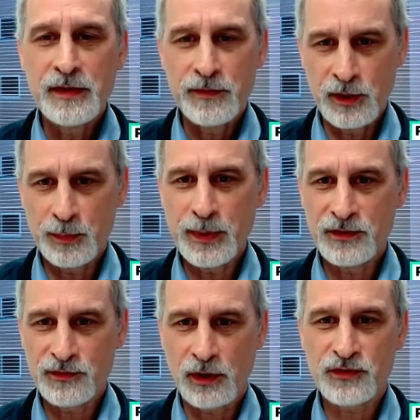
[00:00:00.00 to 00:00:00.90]
The
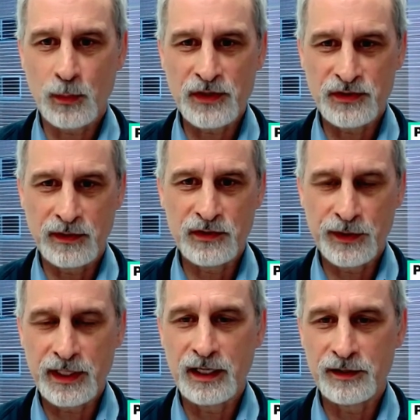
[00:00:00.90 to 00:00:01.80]
Europeans are also watching this
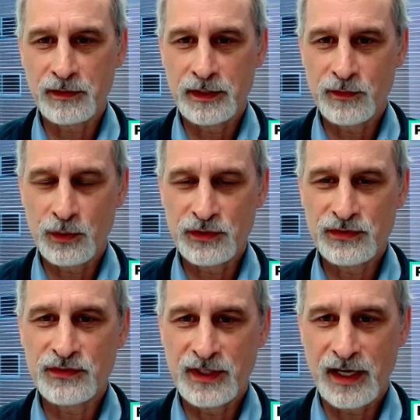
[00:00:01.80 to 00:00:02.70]
very carefully, of course,
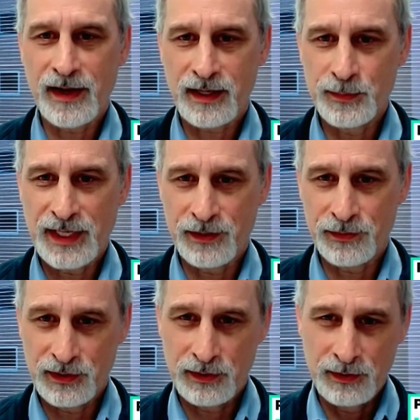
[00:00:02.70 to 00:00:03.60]
to see how that comes out.